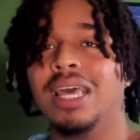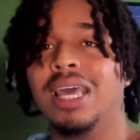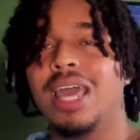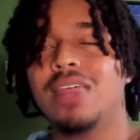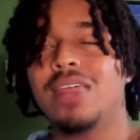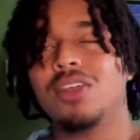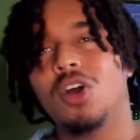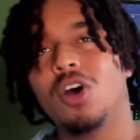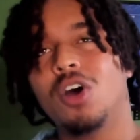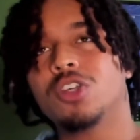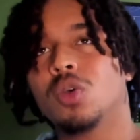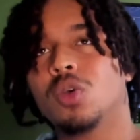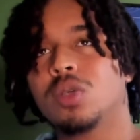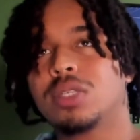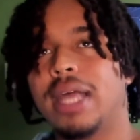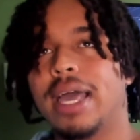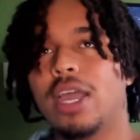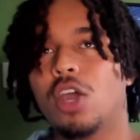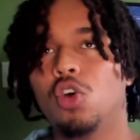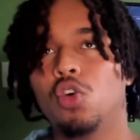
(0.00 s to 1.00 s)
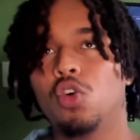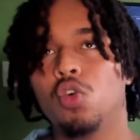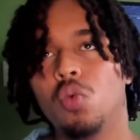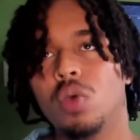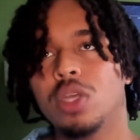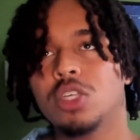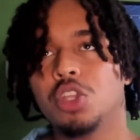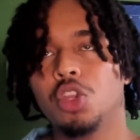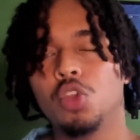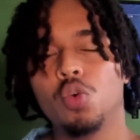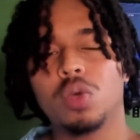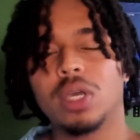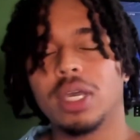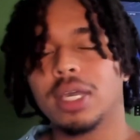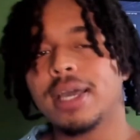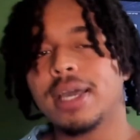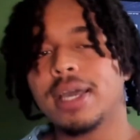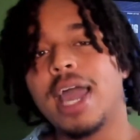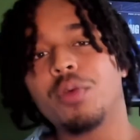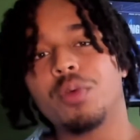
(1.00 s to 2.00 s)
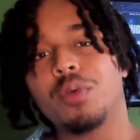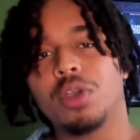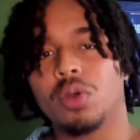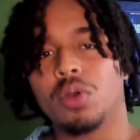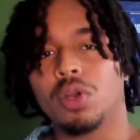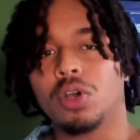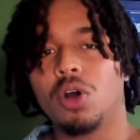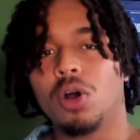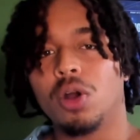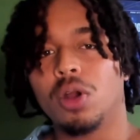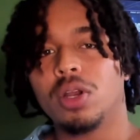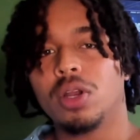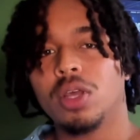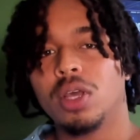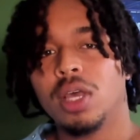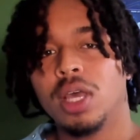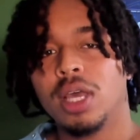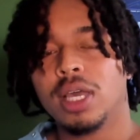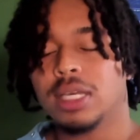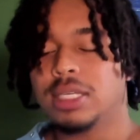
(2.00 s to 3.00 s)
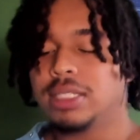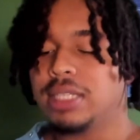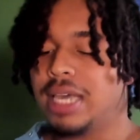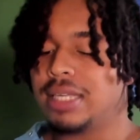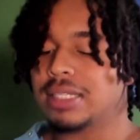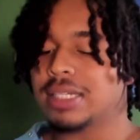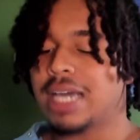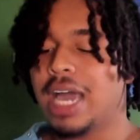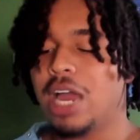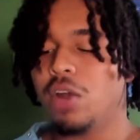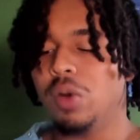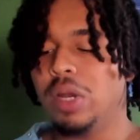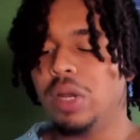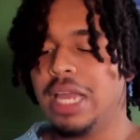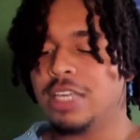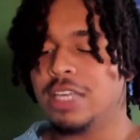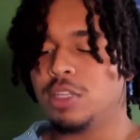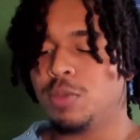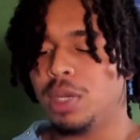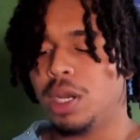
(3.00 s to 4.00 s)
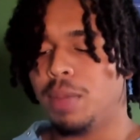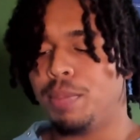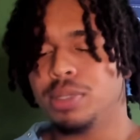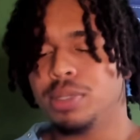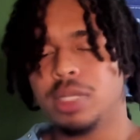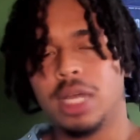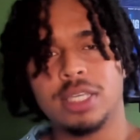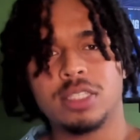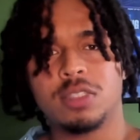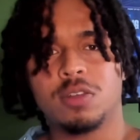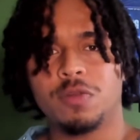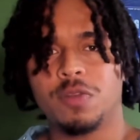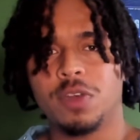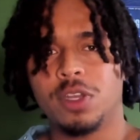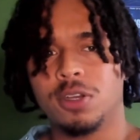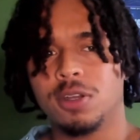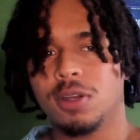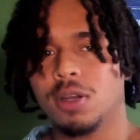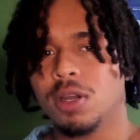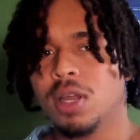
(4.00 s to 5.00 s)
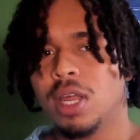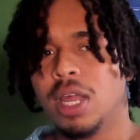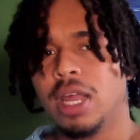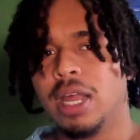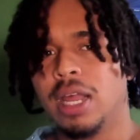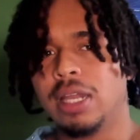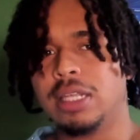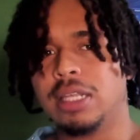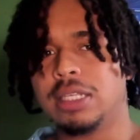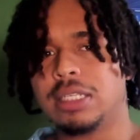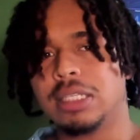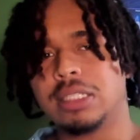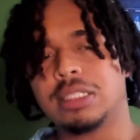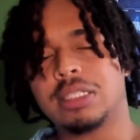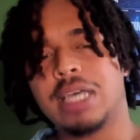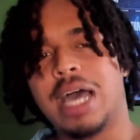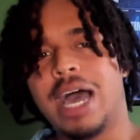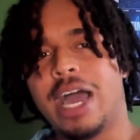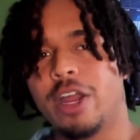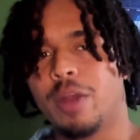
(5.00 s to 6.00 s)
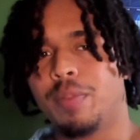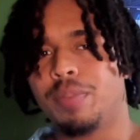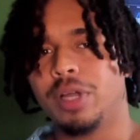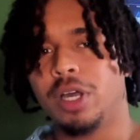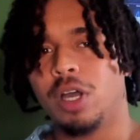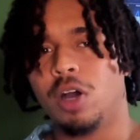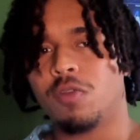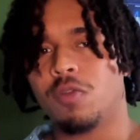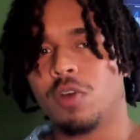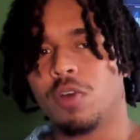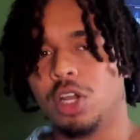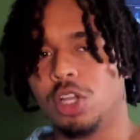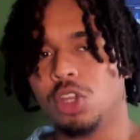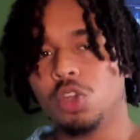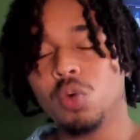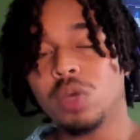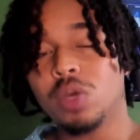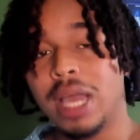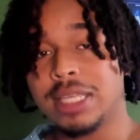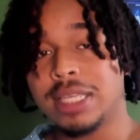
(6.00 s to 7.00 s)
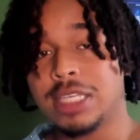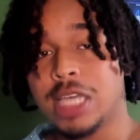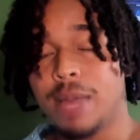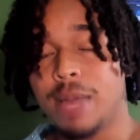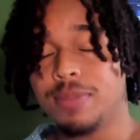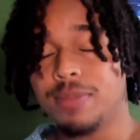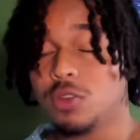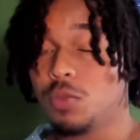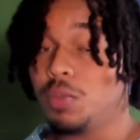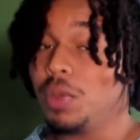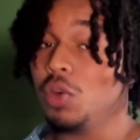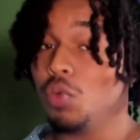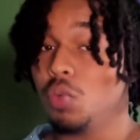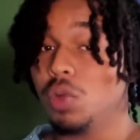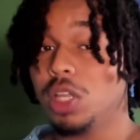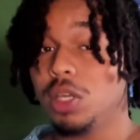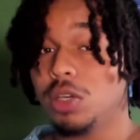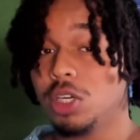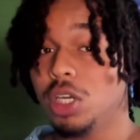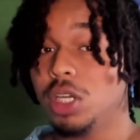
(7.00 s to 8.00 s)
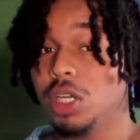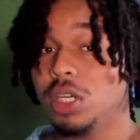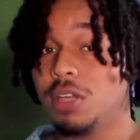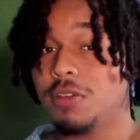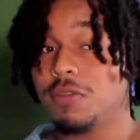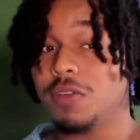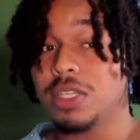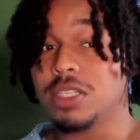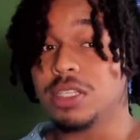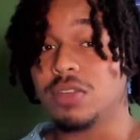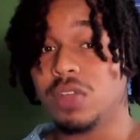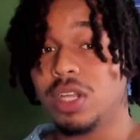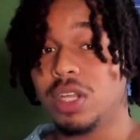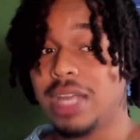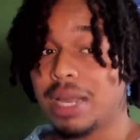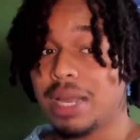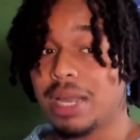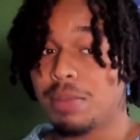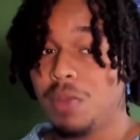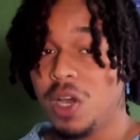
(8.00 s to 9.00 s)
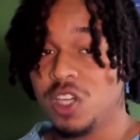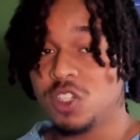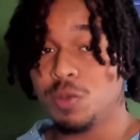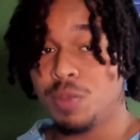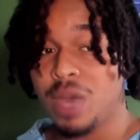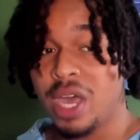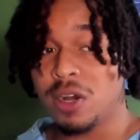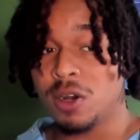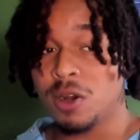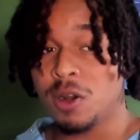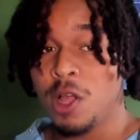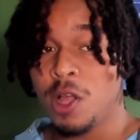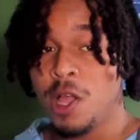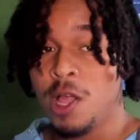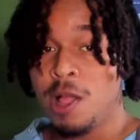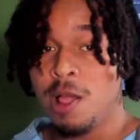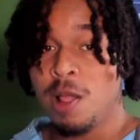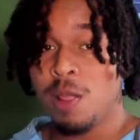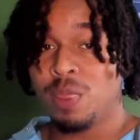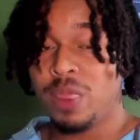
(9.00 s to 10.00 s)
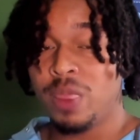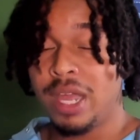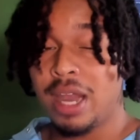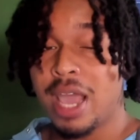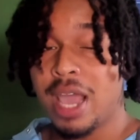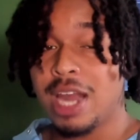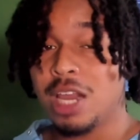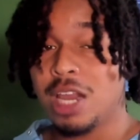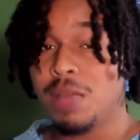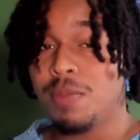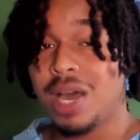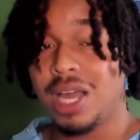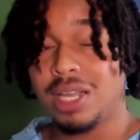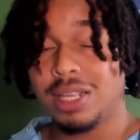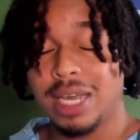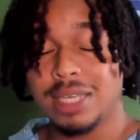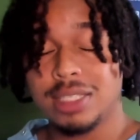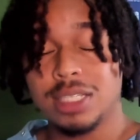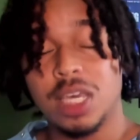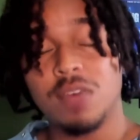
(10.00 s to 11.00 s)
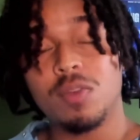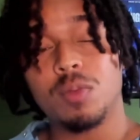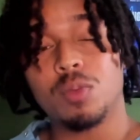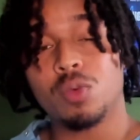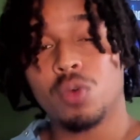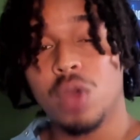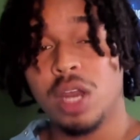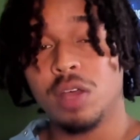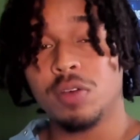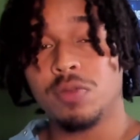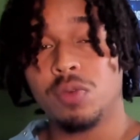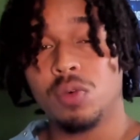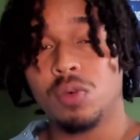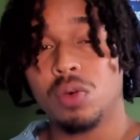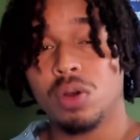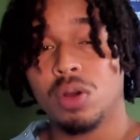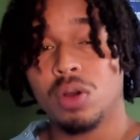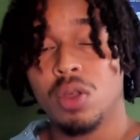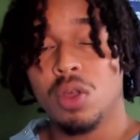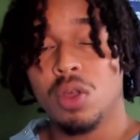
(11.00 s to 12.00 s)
And then also it's like, who is Luka and Kyrie going to guard? Because yes, Kyrie has been a plus defender this entire playoff run. And Luka at times has been really good defensively, like much better than anybody likes to give him credit for.